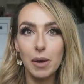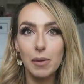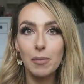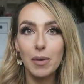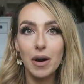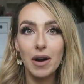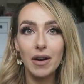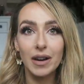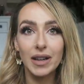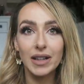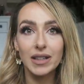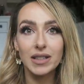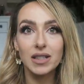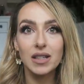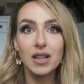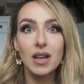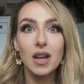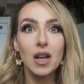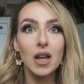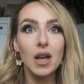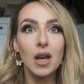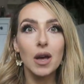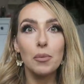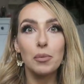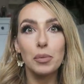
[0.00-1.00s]
my mind
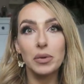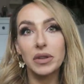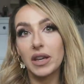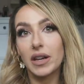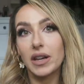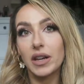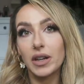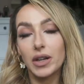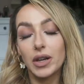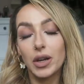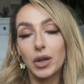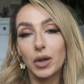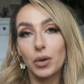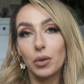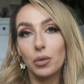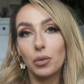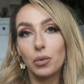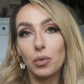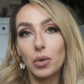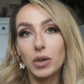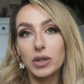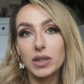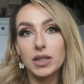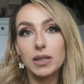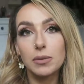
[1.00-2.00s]
but then I knew
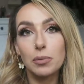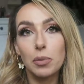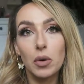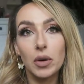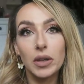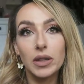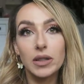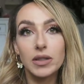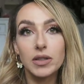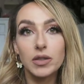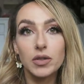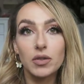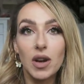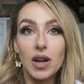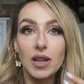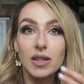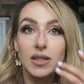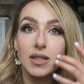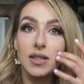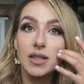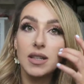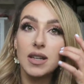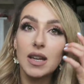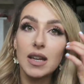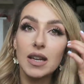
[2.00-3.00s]
what's the point in
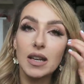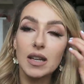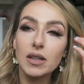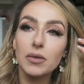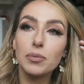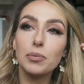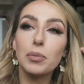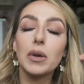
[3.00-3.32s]
stressing in it